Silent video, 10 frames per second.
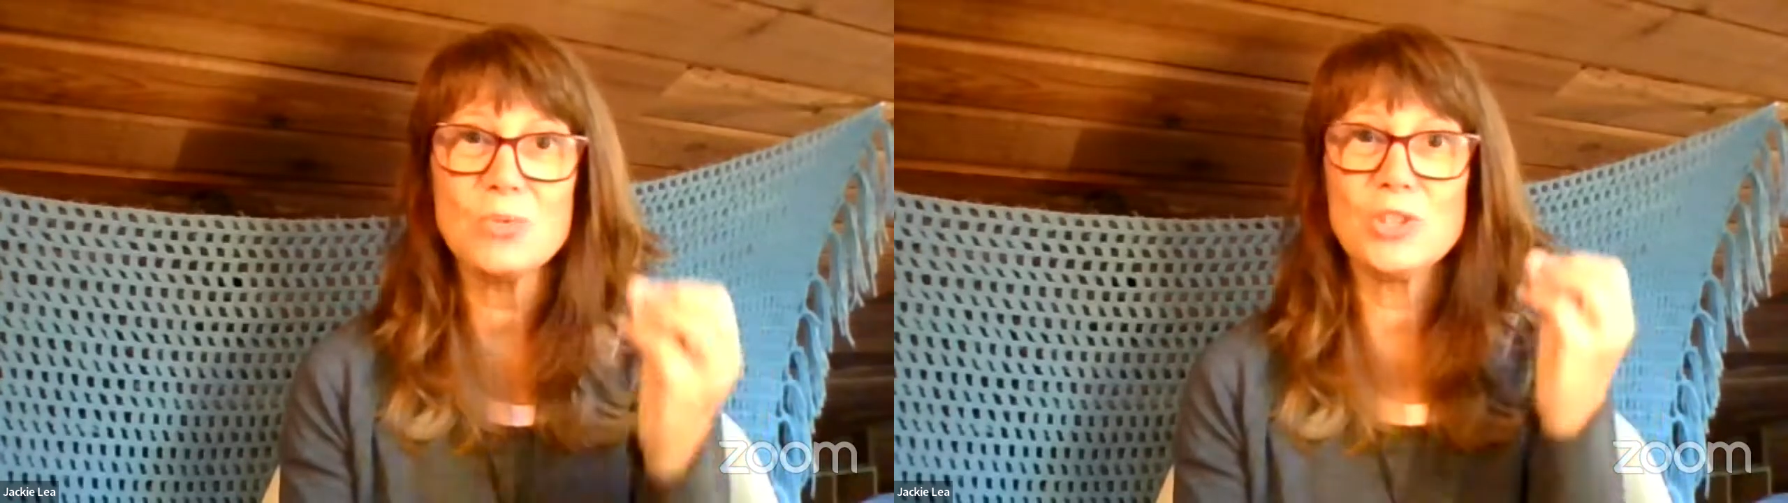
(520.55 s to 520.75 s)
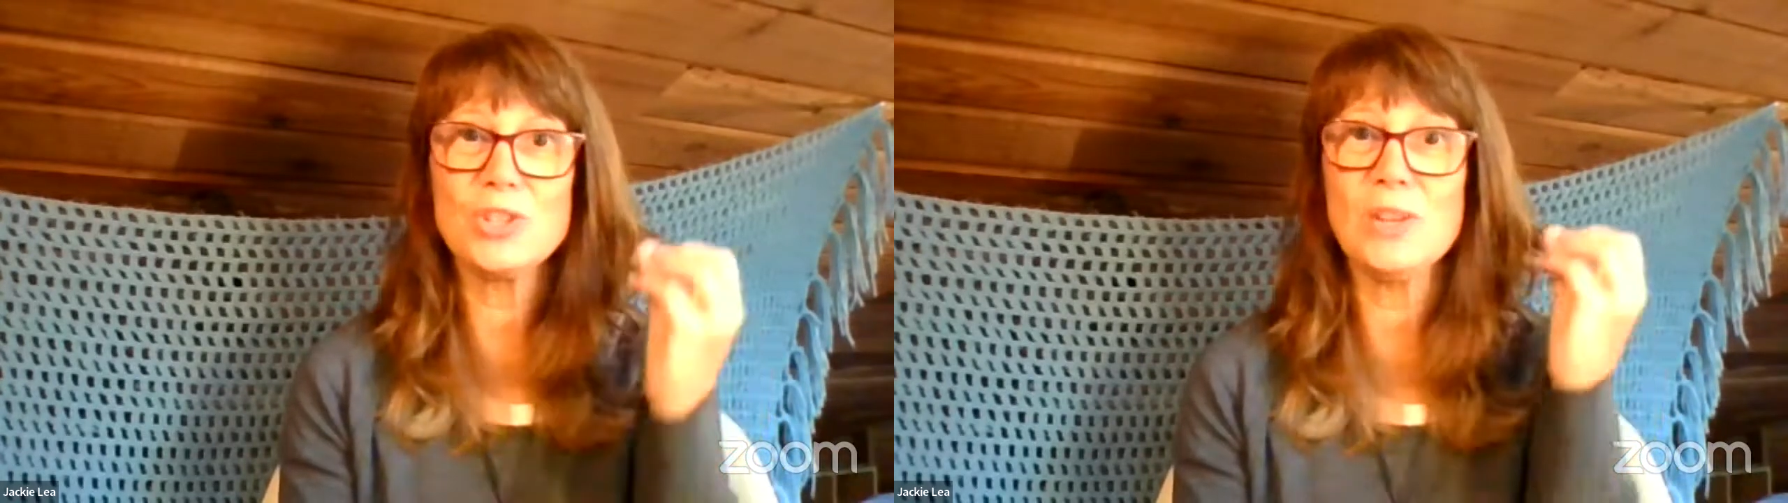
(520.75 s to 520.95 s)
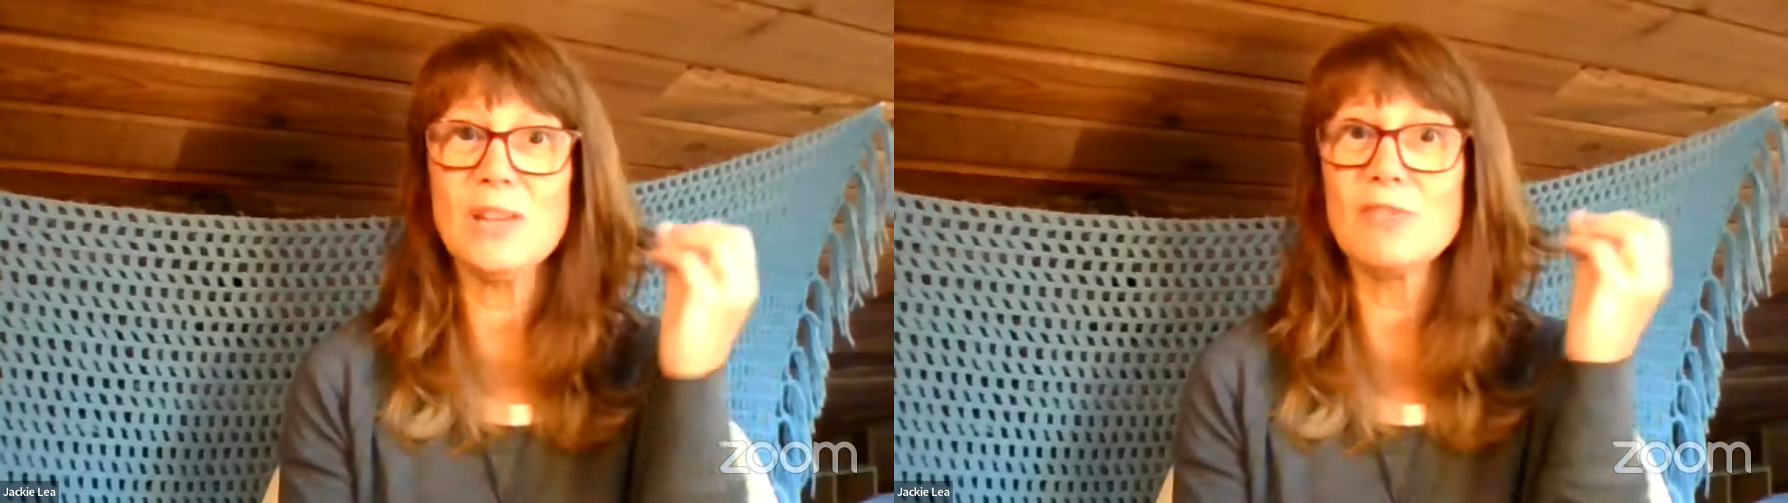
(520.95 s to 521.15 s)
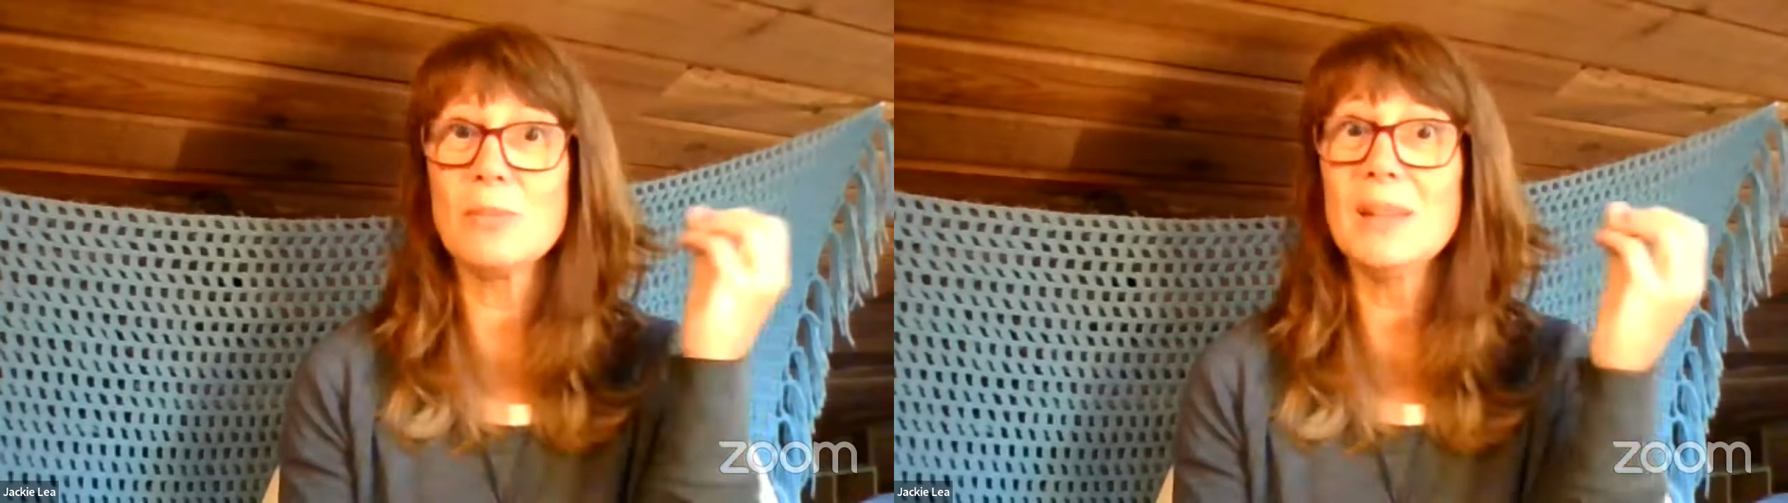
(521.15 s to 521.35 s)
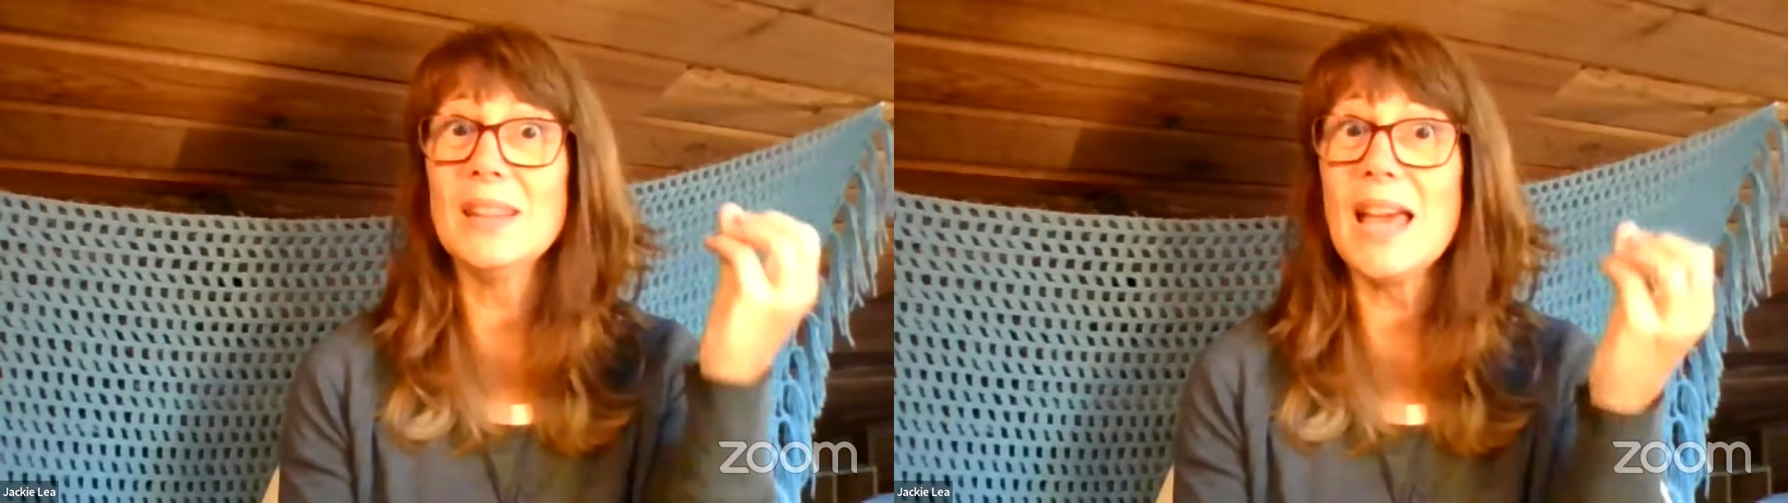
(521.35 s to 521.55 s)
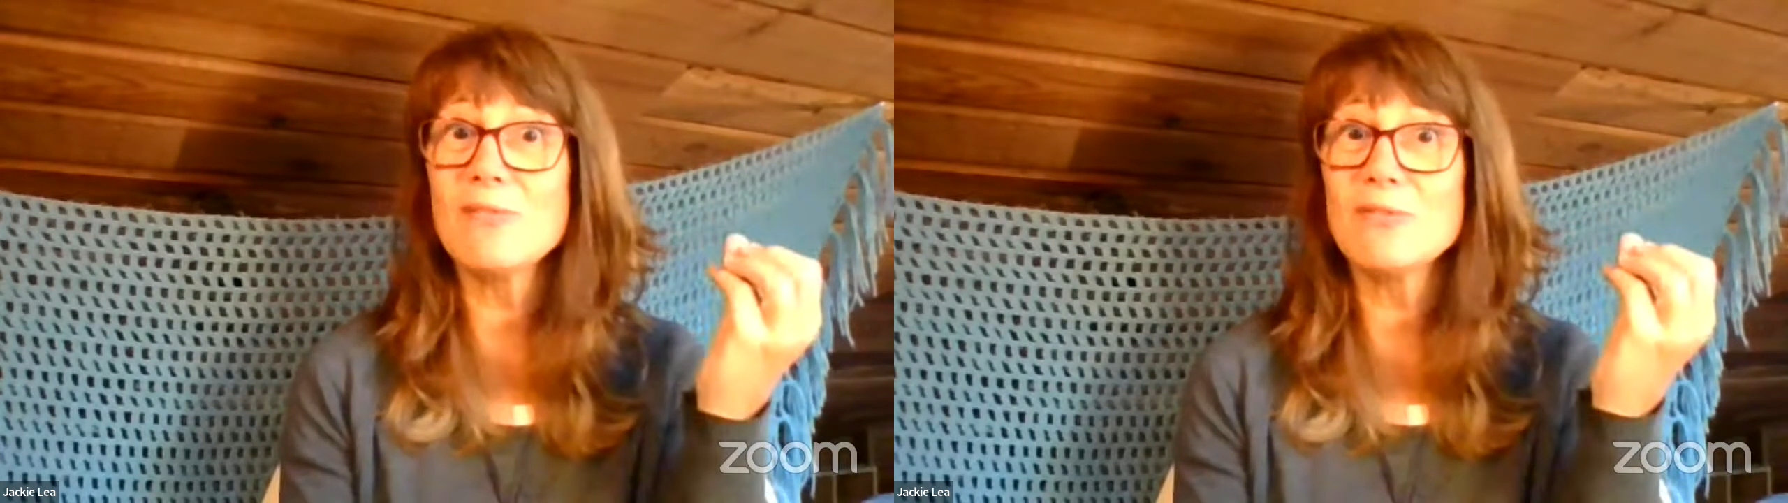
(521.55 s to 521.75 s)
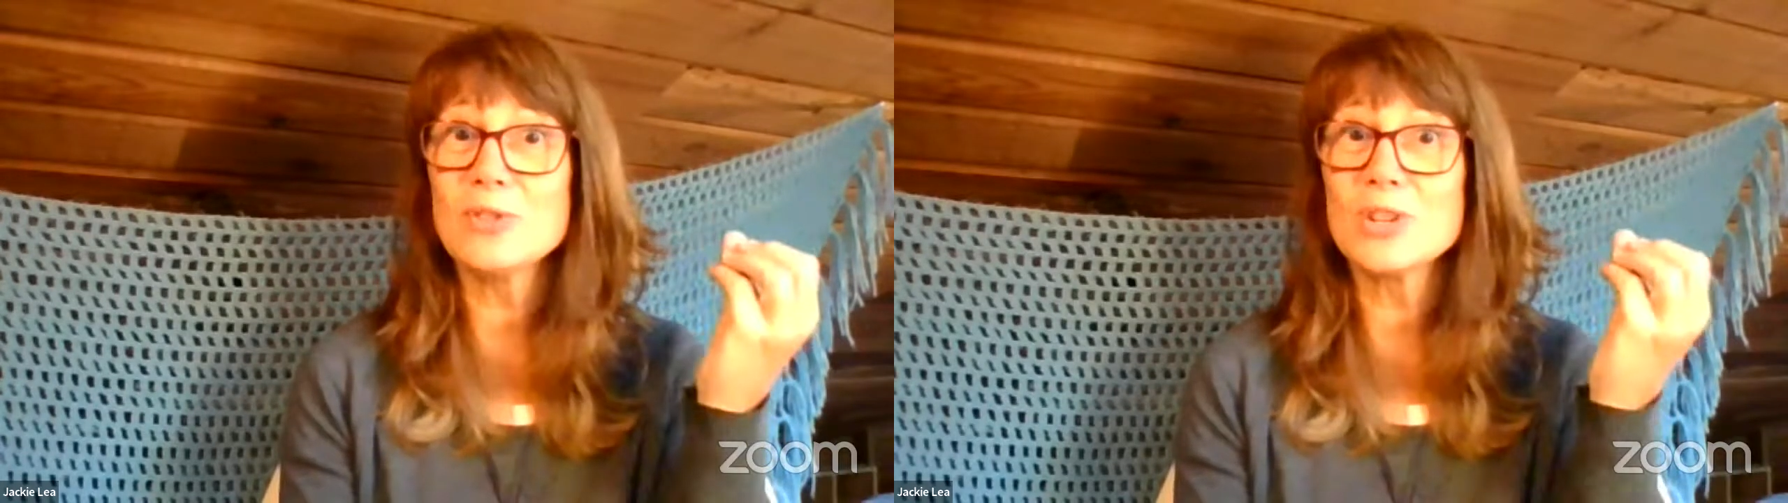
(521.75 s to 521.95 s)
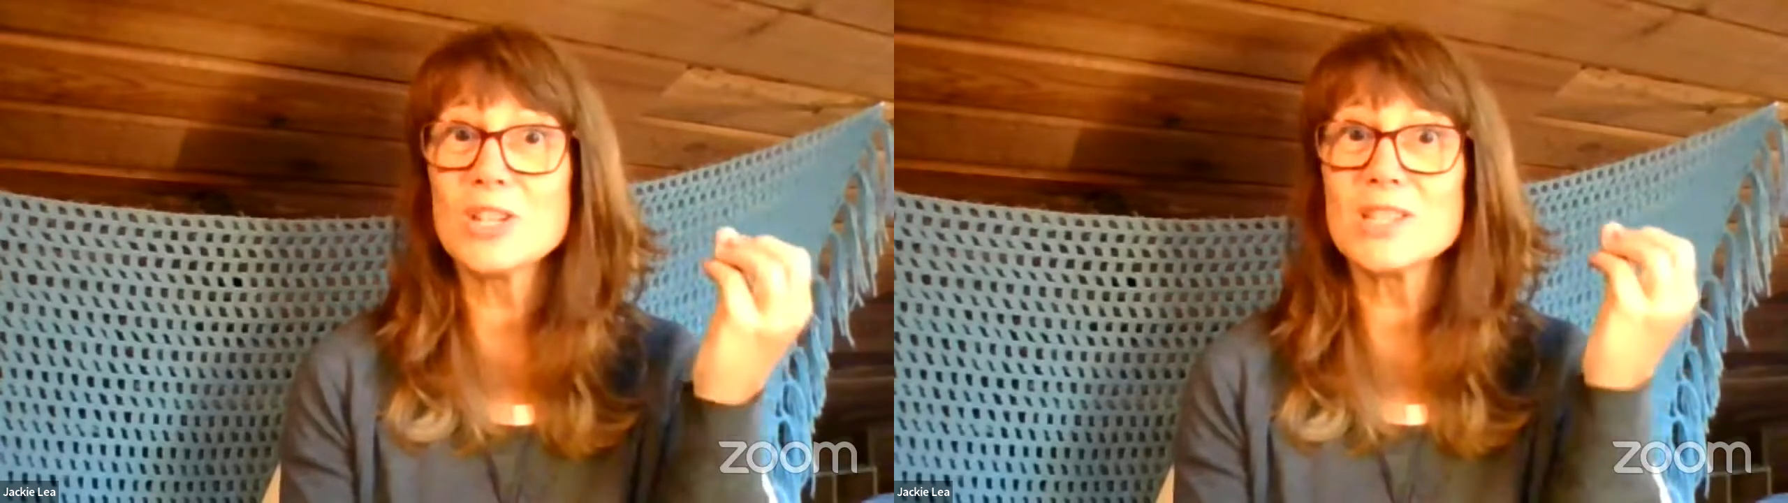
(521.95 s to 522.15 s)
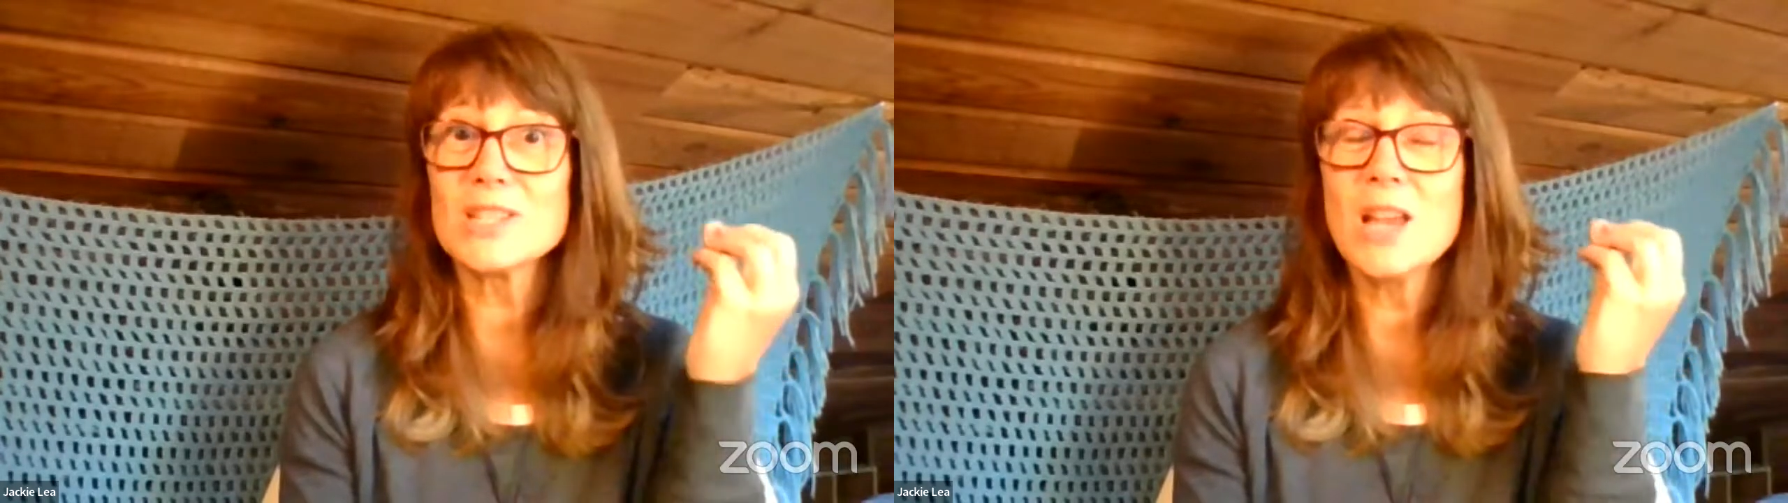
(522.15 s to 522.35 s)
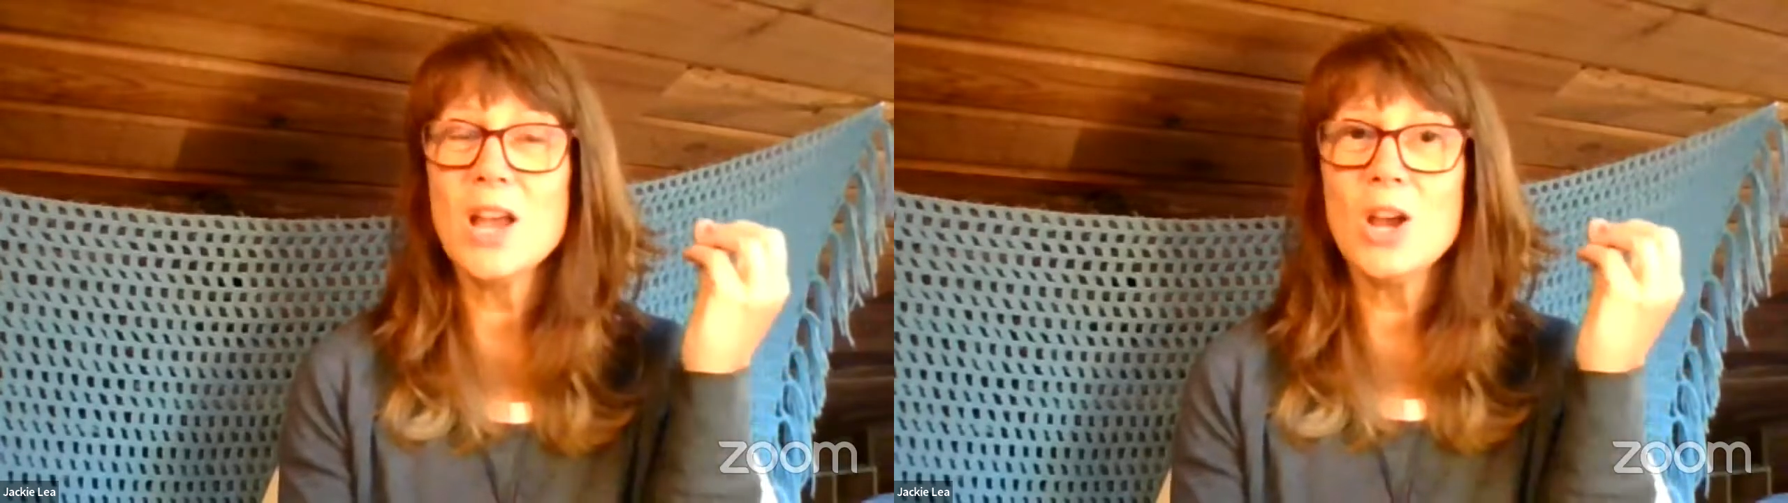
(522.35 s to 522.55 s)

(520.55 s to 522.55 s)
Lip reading: We're doing it from the life force.